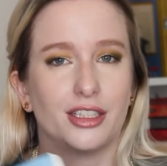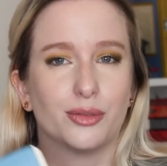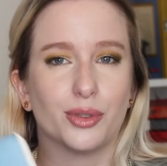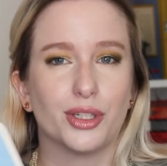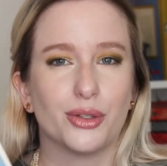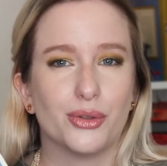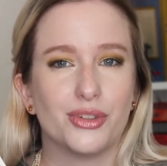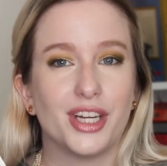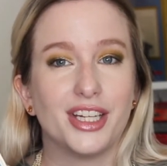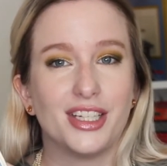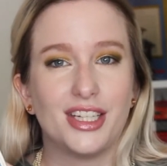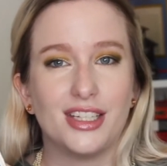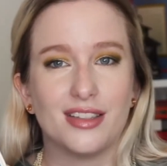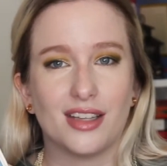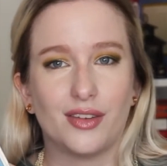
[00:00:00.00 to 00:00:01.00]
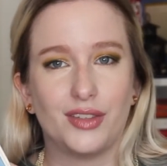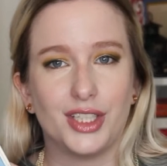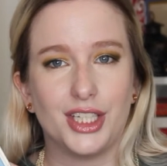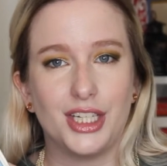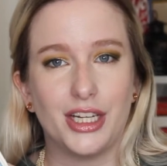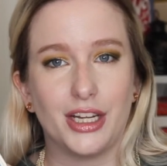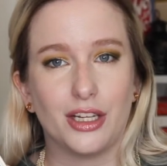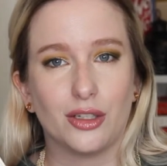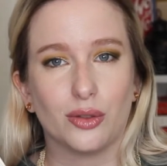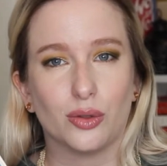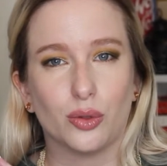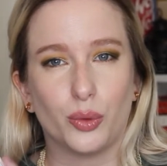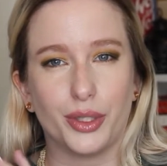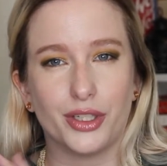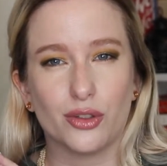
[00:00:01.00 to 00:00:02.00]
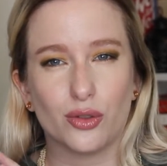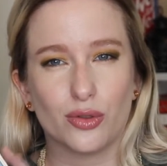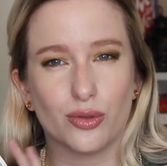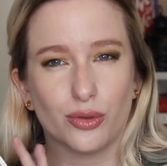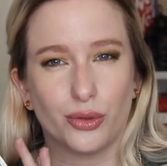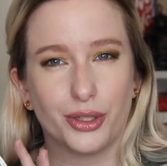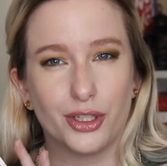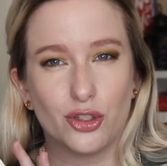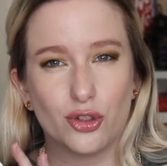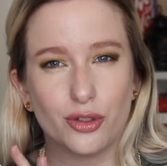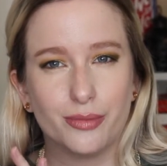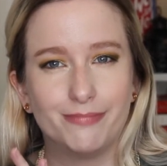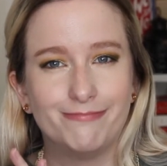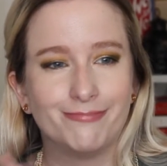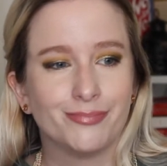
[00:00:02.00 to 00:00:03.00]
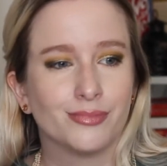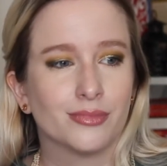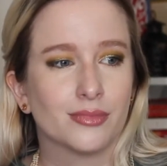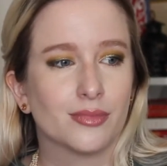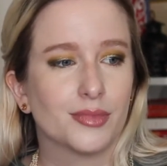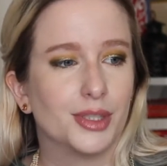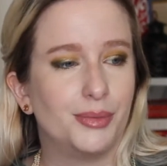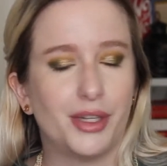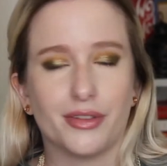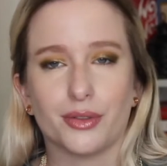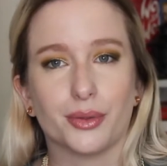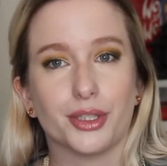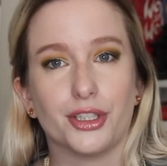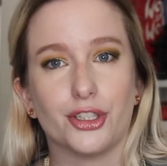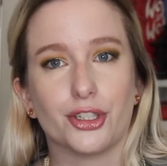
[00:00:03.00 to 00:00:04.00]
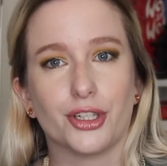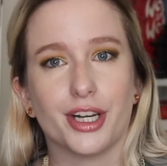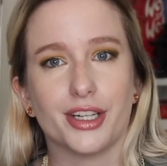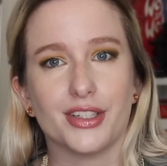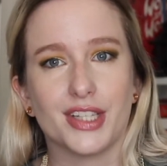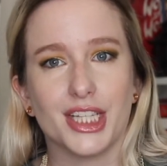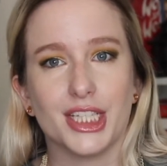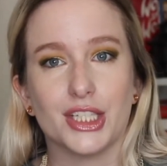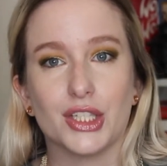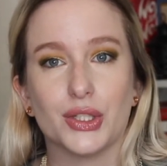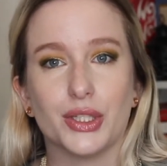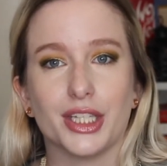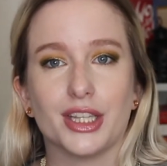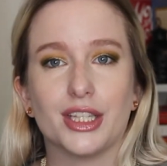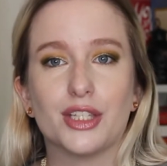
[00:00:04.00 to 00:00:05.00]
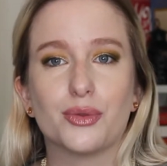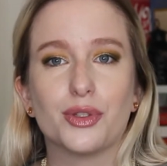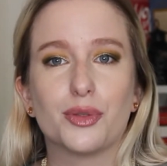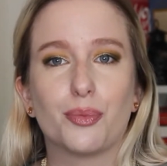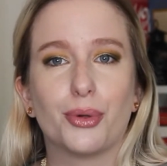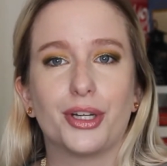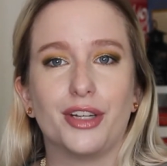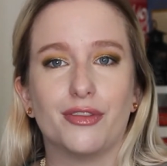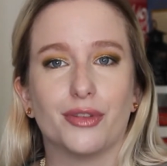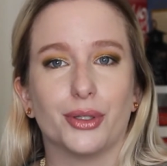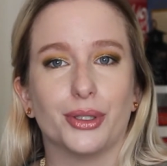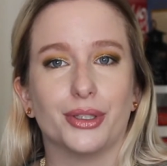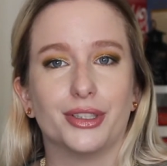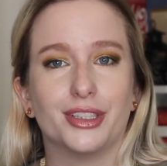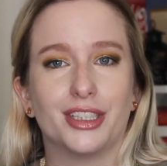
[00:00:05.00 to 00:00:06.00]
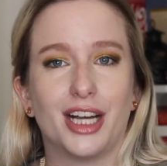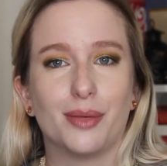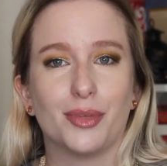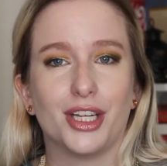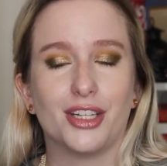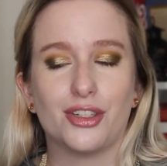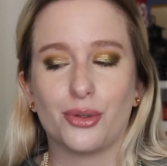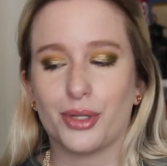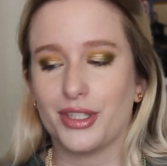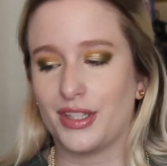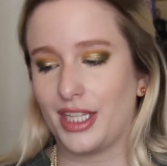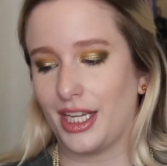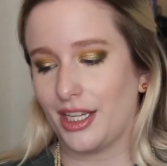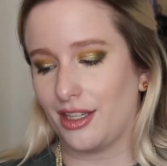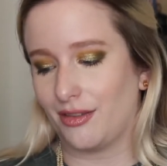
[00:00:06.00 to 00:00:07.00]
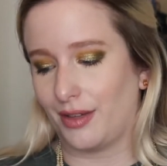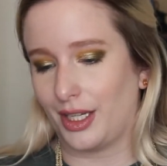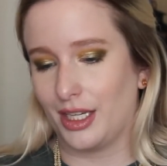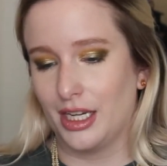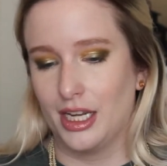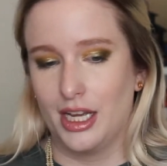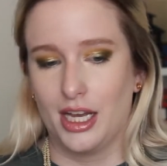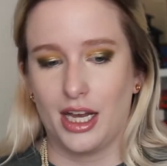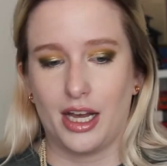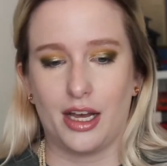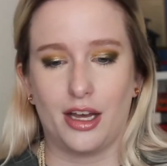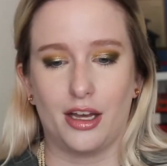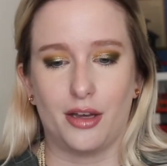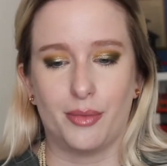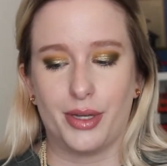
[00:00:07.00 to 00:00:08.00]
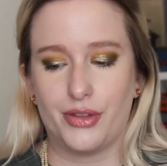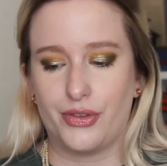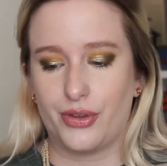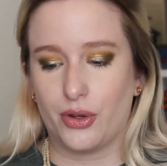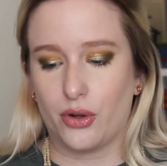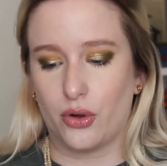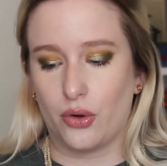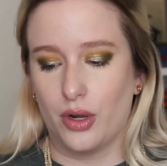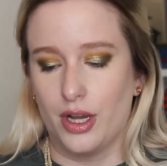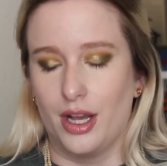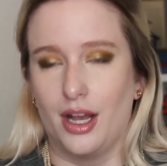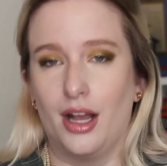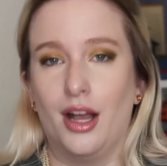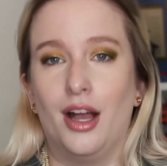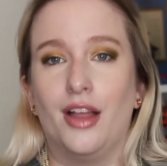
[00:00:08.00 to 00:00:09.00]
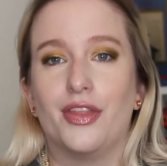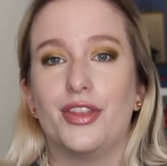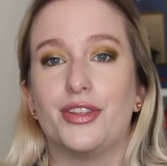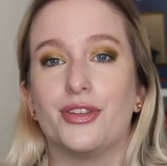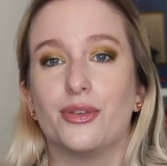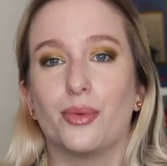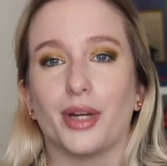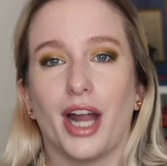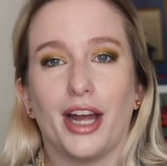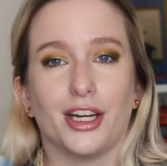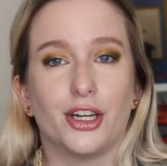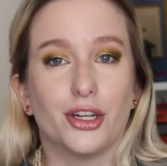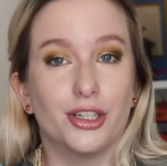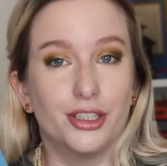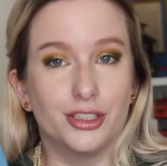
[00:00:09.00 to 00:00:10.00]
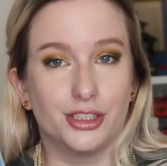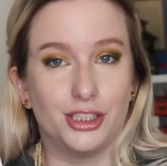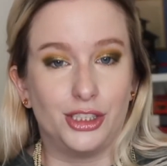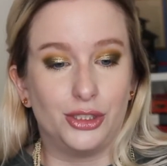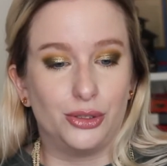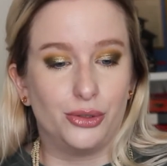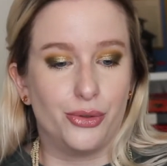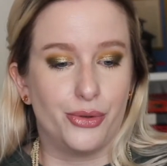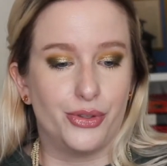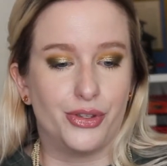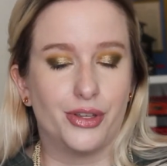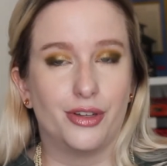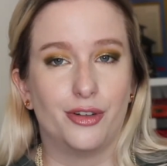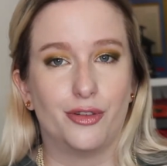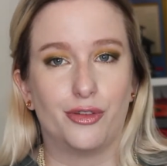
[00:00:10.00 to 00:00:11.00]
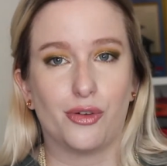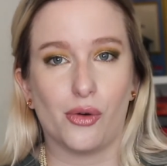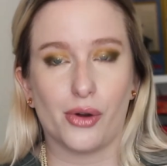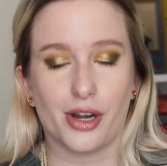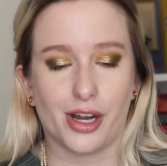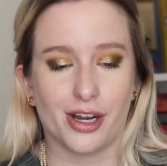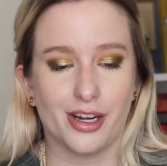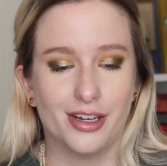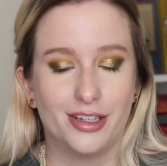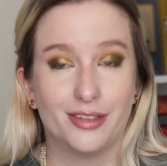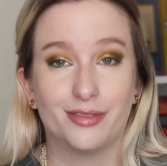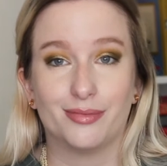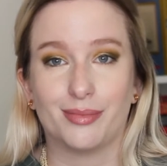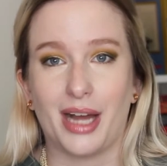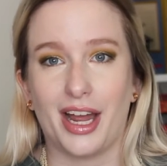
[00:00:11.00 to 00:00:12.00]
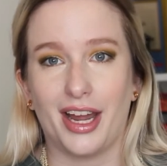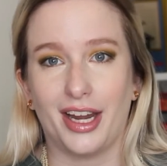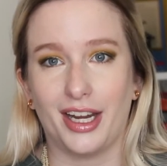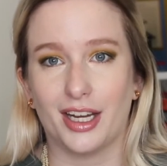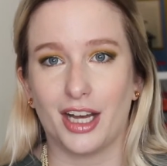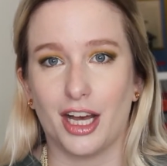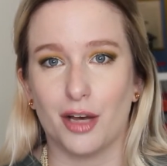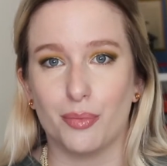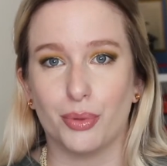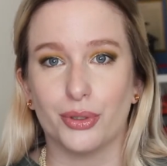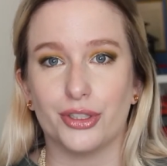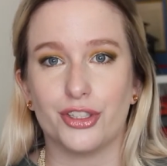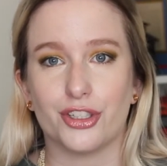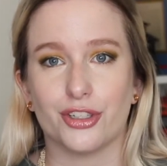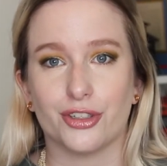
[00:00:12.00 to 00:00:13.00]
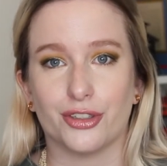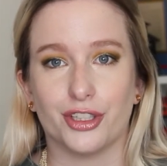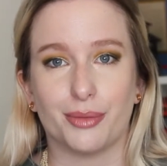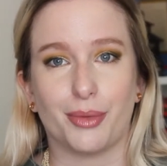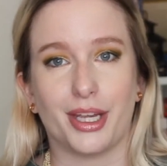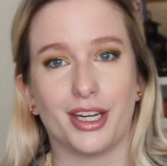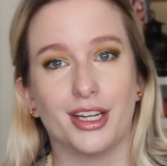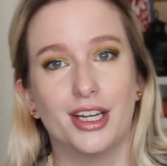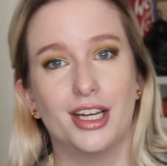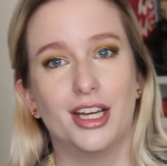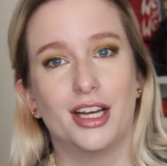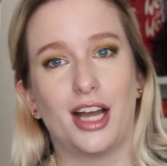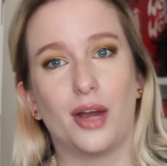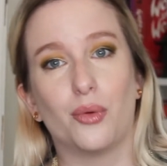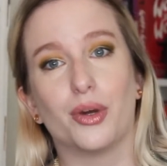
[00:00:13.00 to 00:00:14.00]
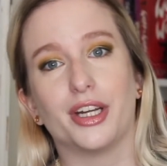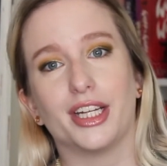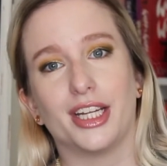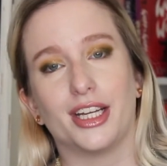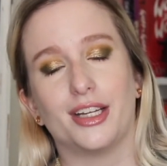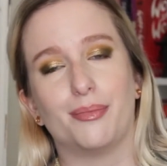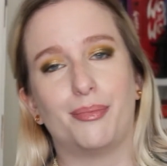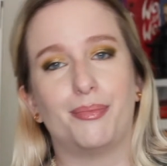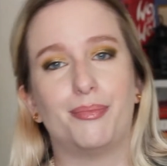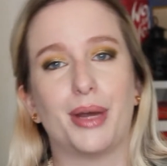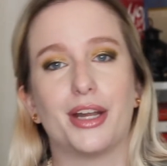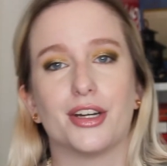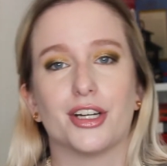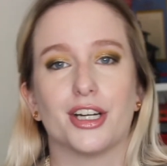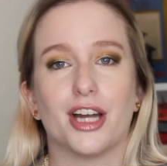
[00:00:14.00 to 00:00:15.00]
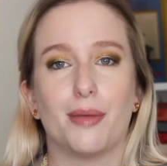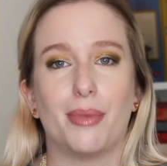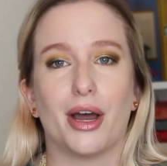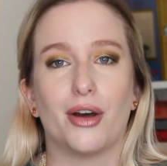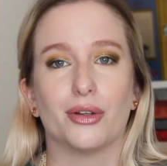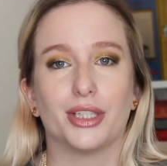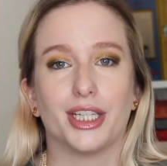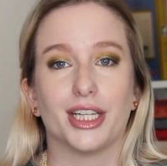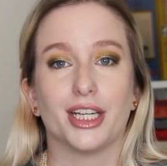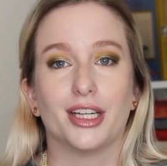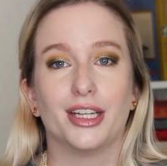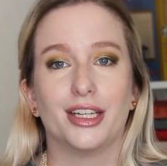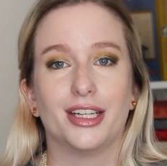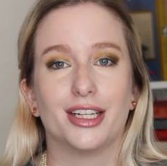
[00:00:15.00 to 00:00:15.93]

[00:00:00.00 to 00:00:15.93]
one of those 1917 Leuchtturm. Never really sure how to say that. So like this one's pretty full. I'm getting towards the end of it. And so this is what I currently use for my bullet journal, and I want to get better about like